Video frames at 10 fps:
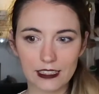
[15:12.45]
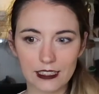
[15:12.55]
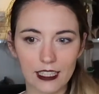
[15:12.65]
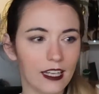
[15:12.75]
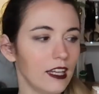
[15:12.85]

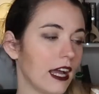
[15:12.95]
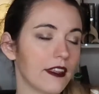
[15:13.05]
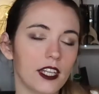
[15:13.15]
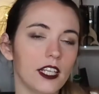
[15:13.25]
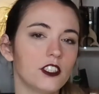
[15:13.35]
yeah. I
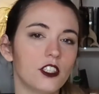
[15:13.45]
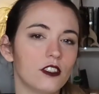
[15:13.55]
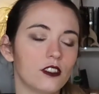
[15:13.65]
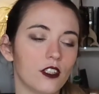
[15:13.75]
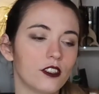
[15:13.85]
think it's
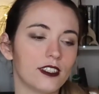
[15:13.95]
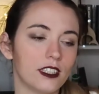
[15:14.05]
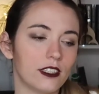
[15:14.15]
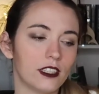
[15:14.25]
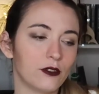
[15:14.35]
just not a
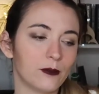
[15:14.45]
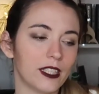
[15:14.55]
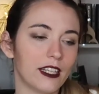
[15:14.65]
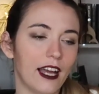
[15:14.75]
series for me.